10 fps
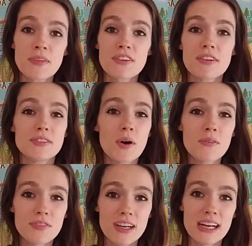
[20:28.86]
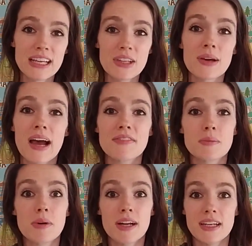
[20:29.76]
So don't feel like you have to
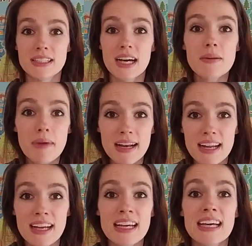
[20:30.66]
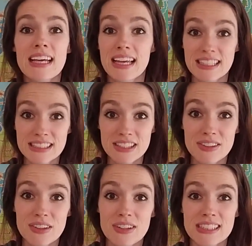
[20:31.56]
put a ton of money into
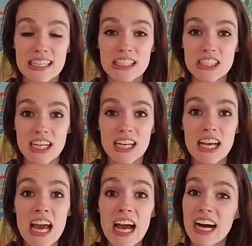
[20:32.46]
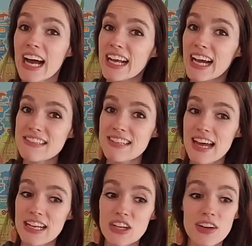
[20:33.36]
your teaching. Like I
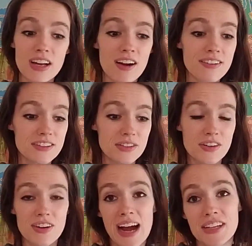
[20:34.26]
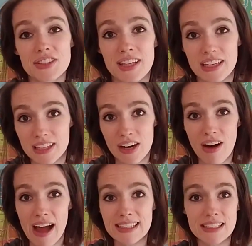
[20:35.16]
said, you can also do it gradually.
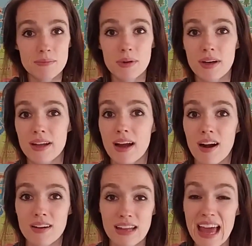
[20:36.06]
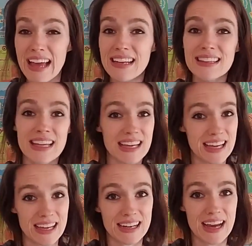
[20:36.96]
I didn't put hardly anything
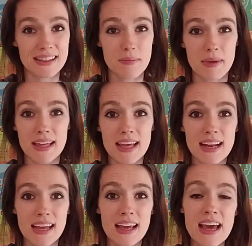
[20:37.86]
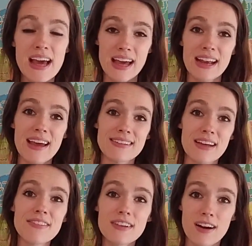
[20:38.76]
in at the beginning, and as
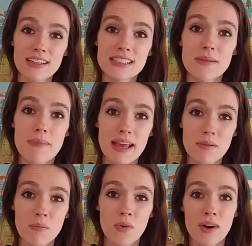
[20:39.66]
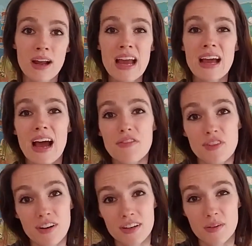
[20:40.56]
I've started to make more, I
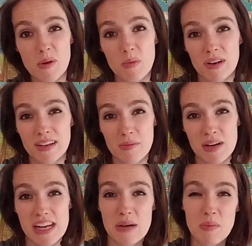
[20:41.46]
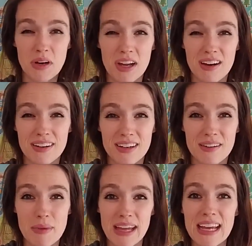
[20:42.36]
feel a little bit more liberty to put a little
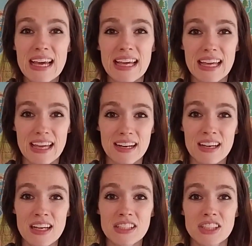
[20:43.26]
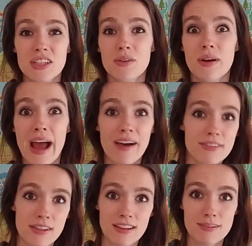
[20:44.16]
bit in to have
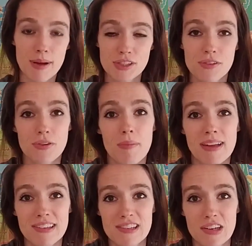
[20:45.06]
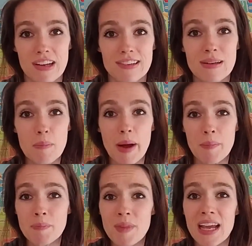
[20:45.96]
something special for my students. But
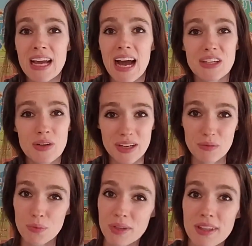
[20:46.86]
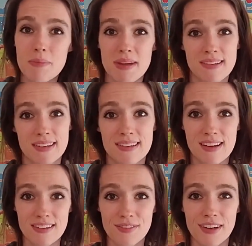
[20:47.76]
you can really be
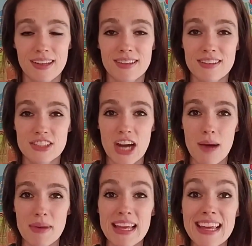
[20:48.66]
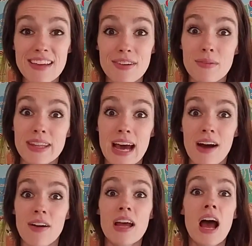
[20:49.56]
successful in this job even
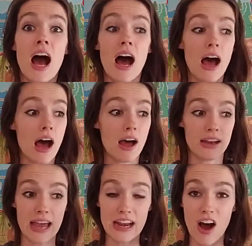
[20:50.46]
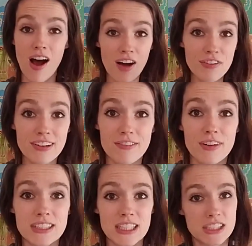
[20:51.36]
without an office
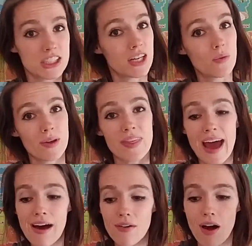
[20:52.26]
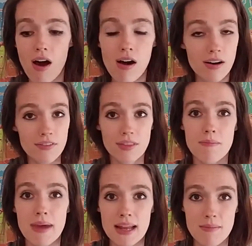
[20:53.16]
for teaching, without all of the
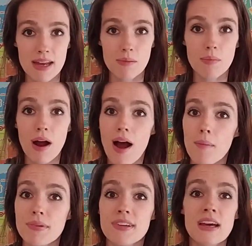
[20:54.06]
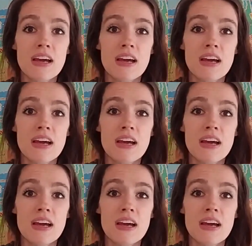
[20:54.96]
many props,